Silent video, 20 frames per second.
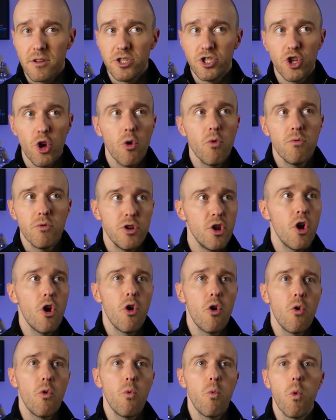don't
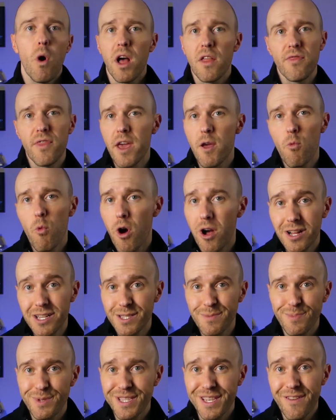know what they want
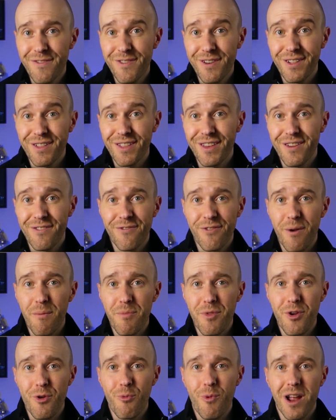specifically
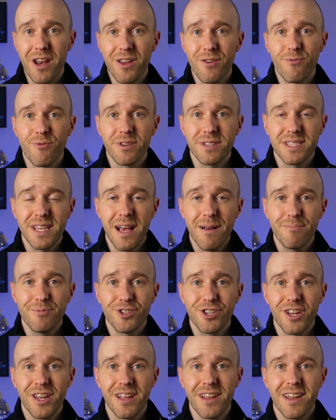from their wedding
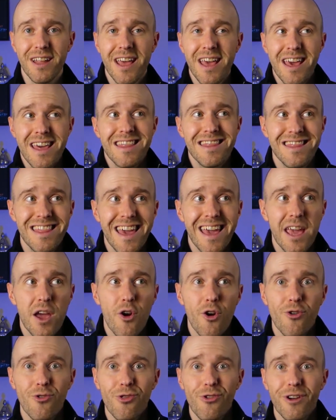reception. They
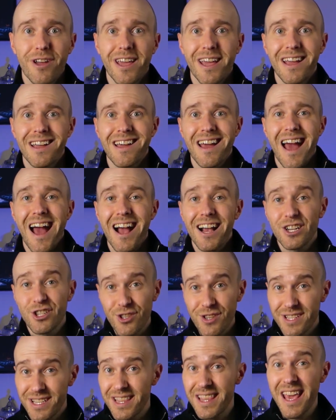are looking
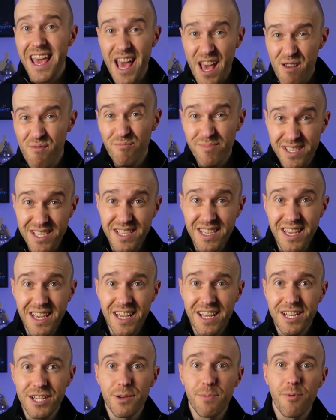actually to the
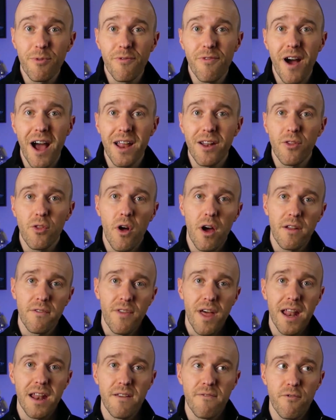MC to provide a lot of
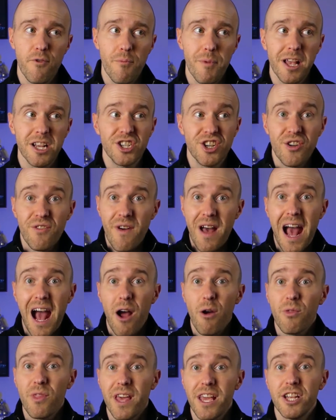that information of
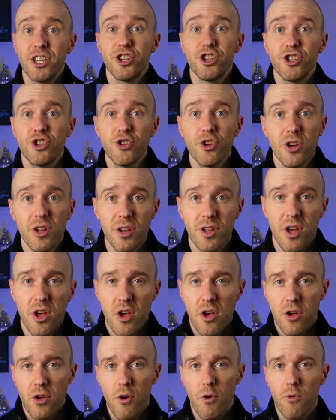how they should
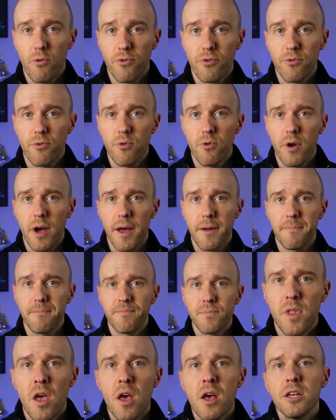go through it.
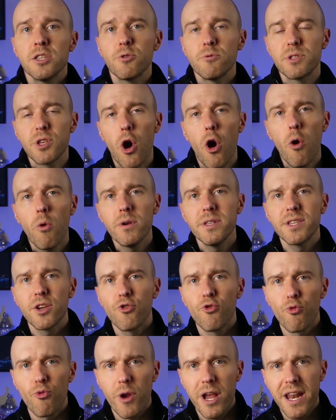So it's always a
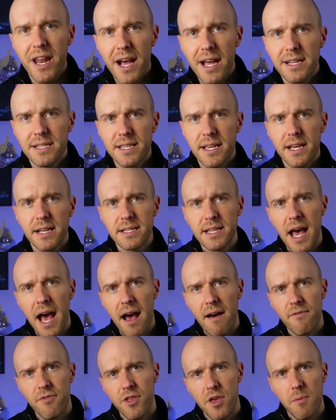great idea to
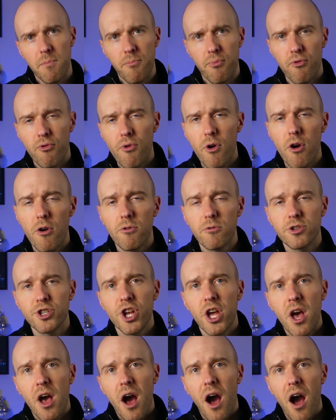have the
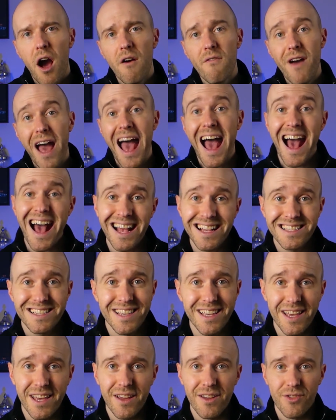approach of
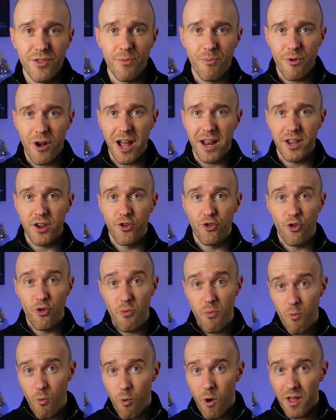asking the bride and
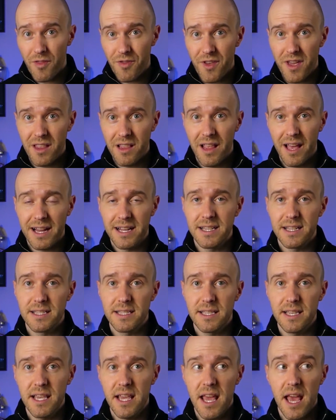groom what they'd like to
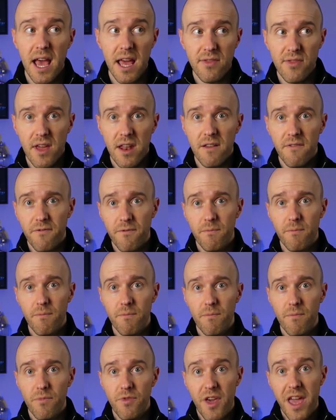see. And then if
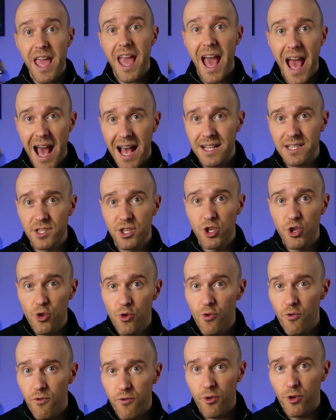they ask
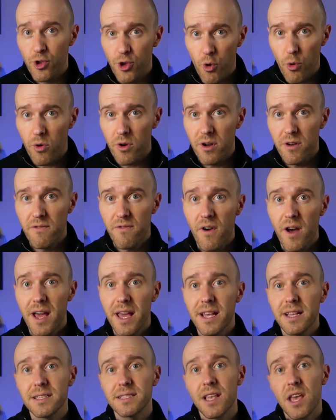you for your
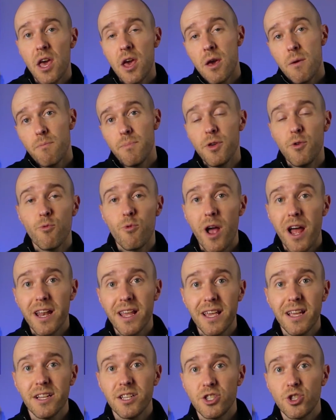advice, be
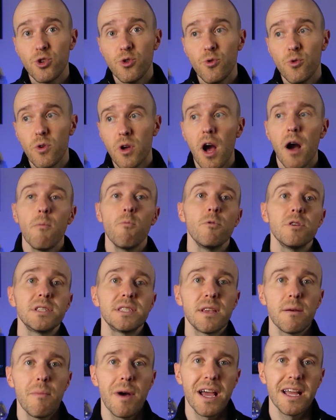ready to come with
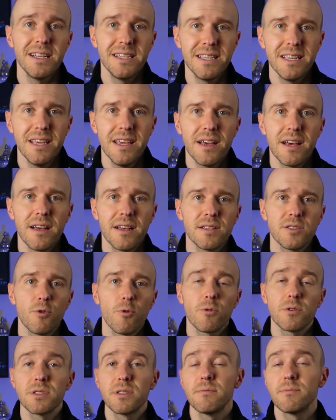some ideas
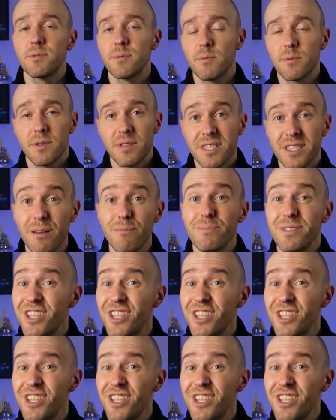or some, some